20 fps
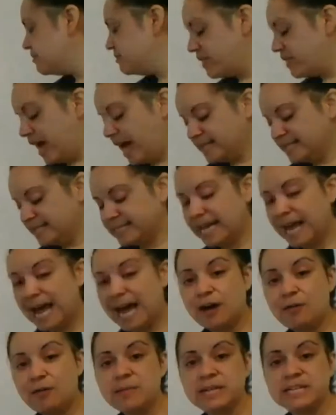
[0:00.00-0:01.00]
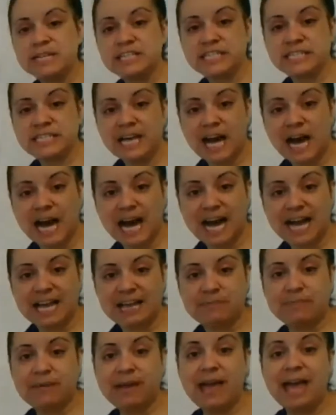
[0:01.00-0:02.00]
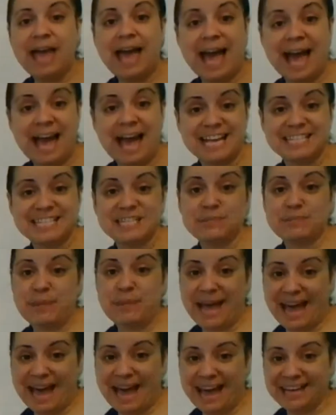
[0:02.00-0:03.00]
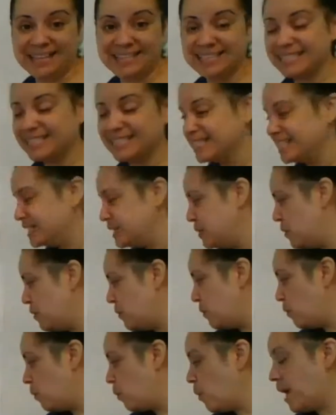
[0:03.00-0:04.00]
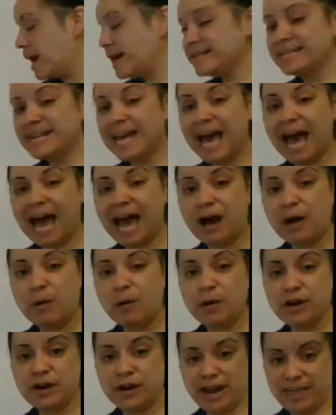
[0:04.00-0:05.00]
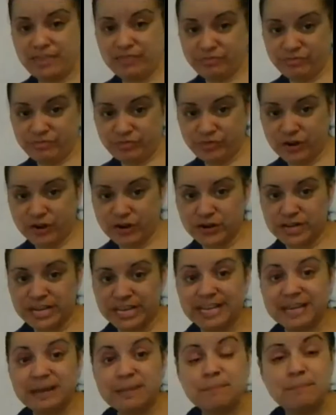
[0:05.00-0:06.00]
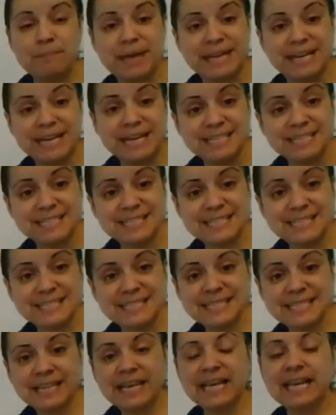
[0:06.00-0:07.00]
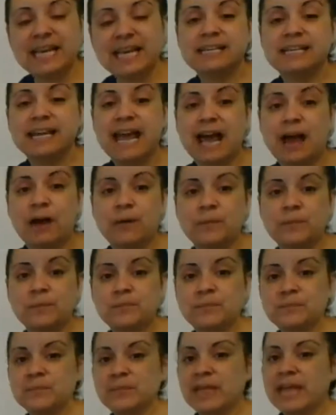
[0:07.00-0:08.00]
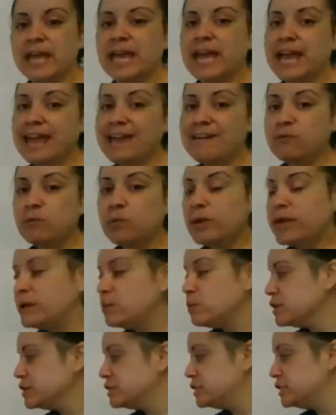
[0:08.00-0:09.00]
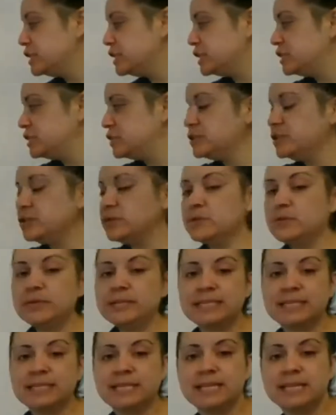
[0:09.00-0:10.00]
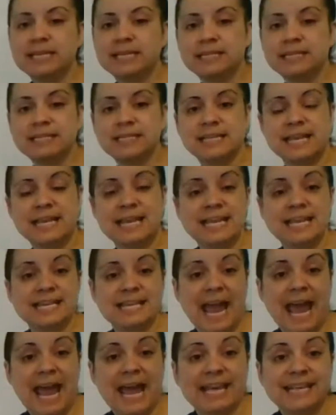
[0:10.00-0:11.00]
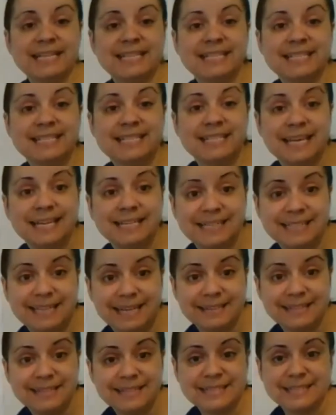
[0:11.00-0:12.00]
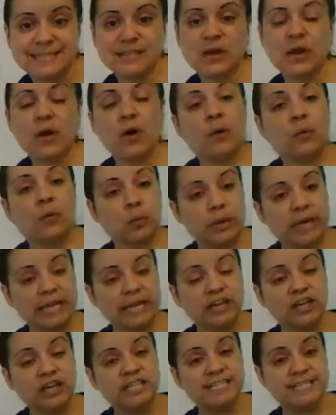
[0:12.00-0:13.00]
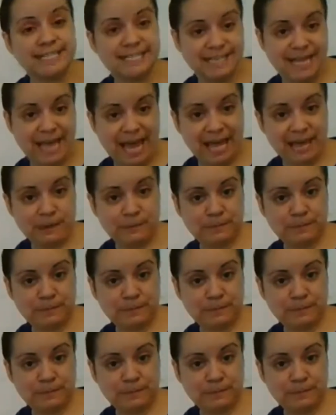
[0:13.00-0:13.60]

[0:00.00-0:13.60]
That's how much time has passed. 1 hour and 30 minutes. Now, if we were to use this in a sentence, we could say,